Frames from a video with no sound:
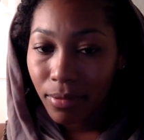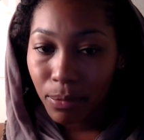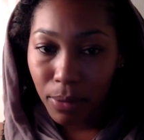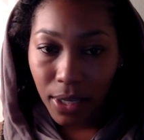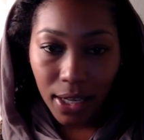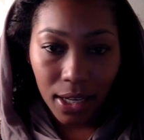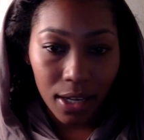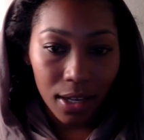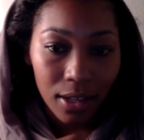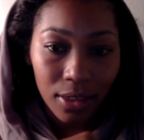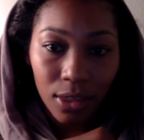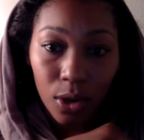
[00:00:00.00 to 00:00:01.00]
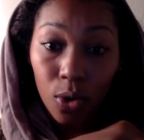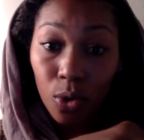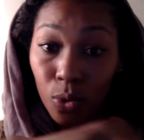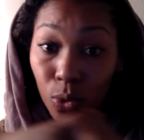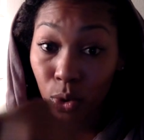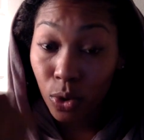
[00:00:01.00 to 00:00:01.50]
being the
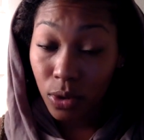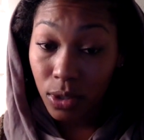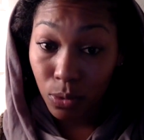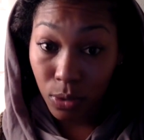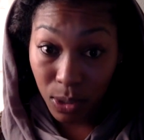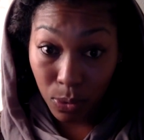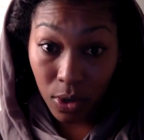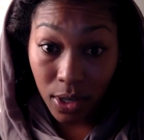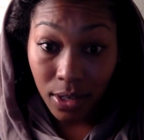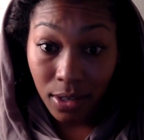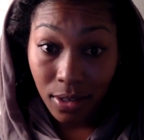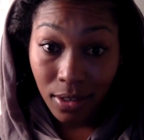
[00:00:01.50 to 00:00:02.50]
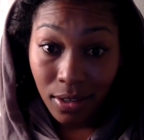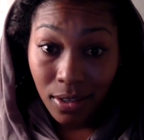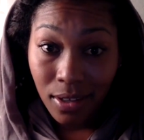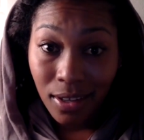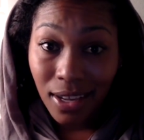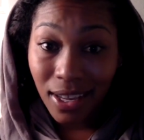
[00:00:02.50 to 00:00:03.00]
whole world was one,
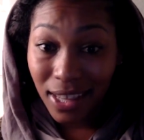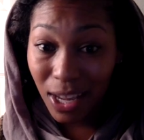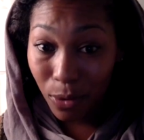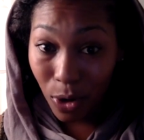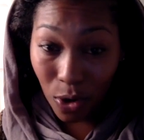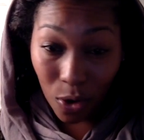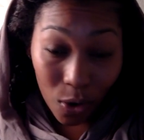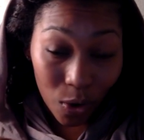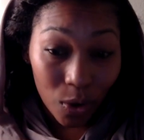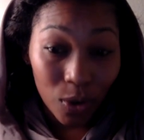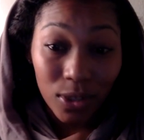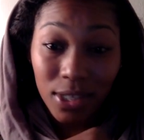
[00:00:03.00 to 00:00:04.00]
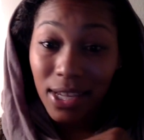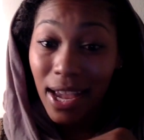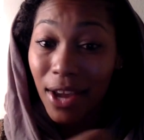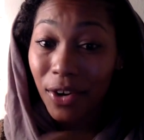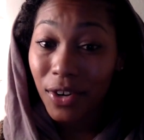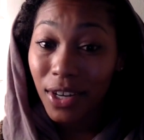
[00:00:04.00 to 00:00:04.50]
and they were all
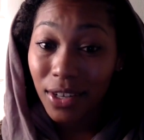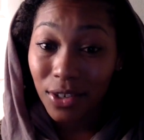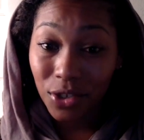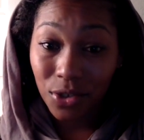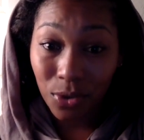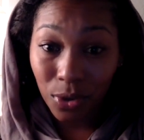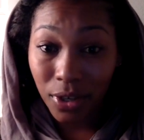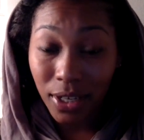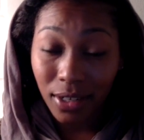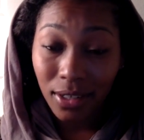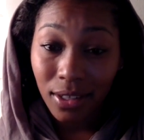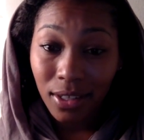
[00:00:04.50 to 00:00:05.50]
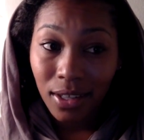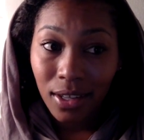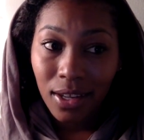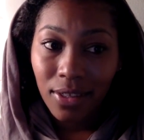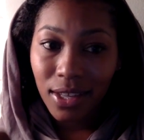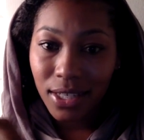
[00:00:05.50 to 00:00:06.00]
scattered and destroyed,
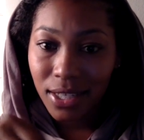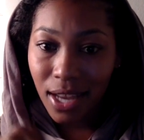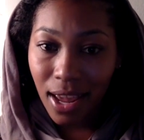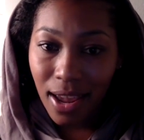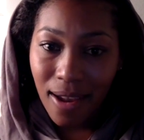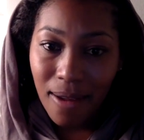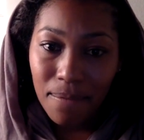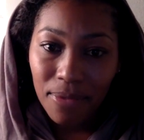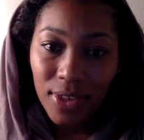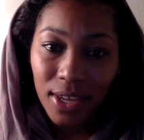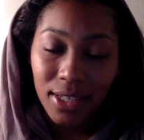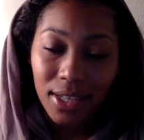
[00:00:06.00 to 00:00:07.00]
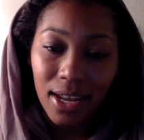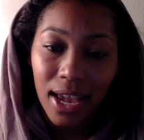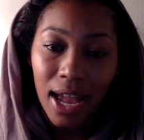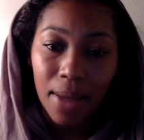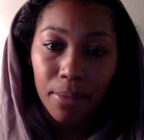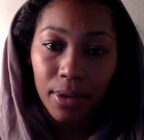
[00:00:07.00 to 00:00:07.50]
the same thing is going to
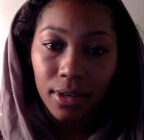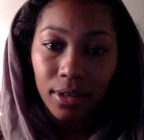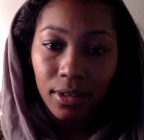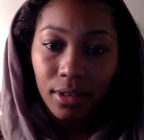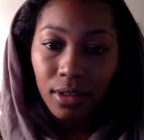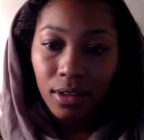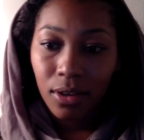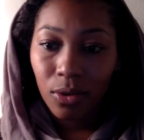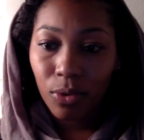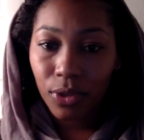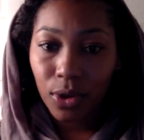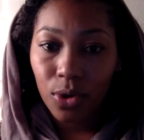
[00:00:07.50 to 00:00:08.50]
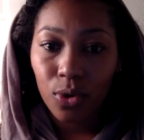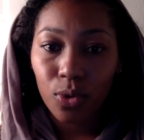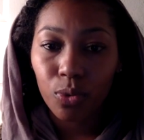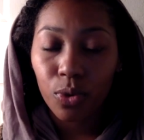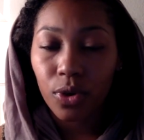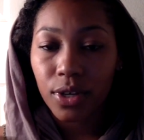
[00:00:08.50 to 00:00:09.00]
happen, where the whole
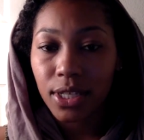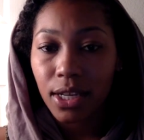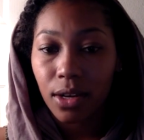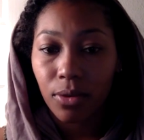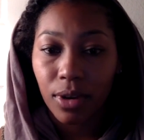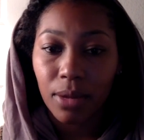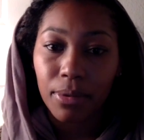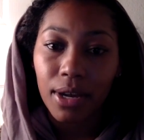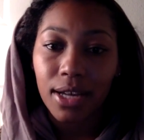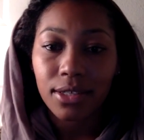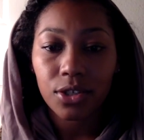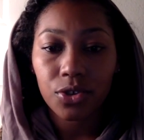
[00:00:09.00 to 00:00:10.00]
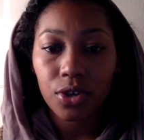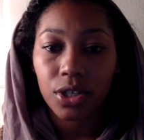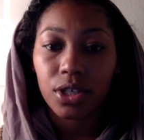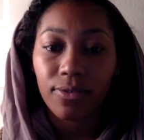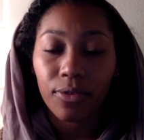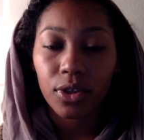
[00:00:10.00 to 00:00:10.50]
world is going to reap Yah's
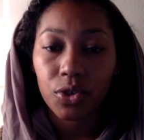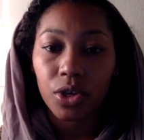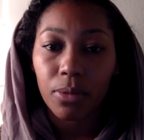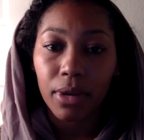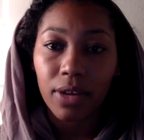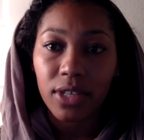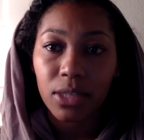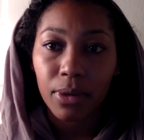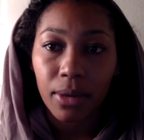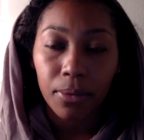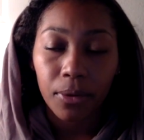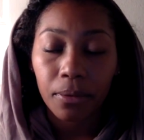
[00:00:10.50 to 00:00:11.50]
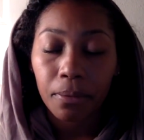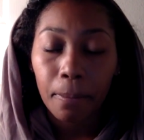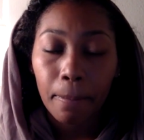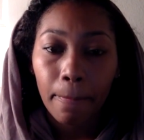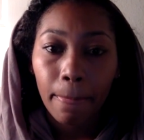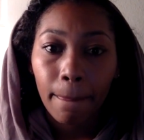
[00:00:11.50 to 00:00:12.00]
destruction for the treatment of his people.
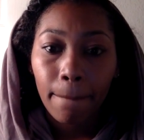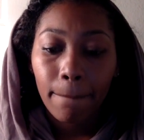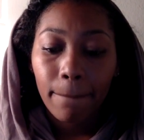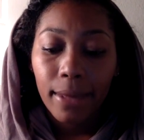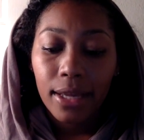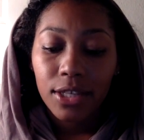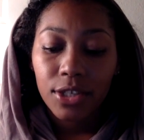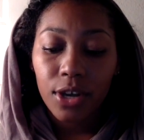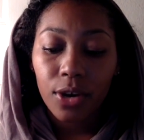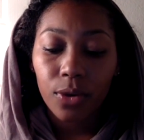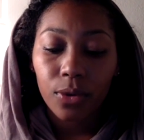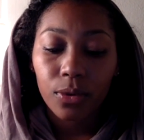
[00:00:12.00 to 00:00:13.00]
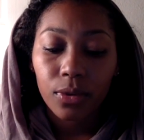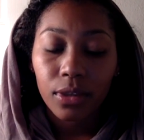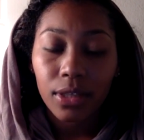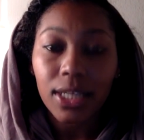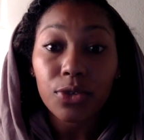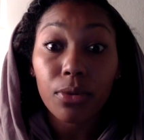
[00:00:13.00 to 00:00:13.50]
So
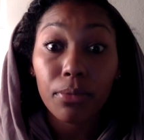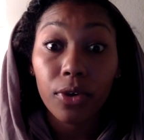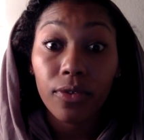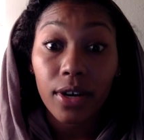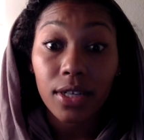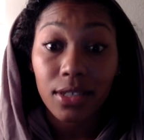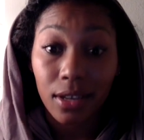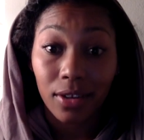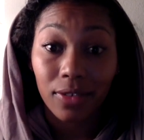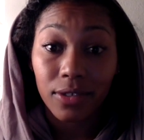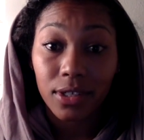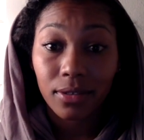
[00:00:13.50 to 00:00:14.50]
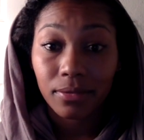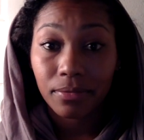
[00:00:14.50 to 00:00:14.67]
let's remove ourselves.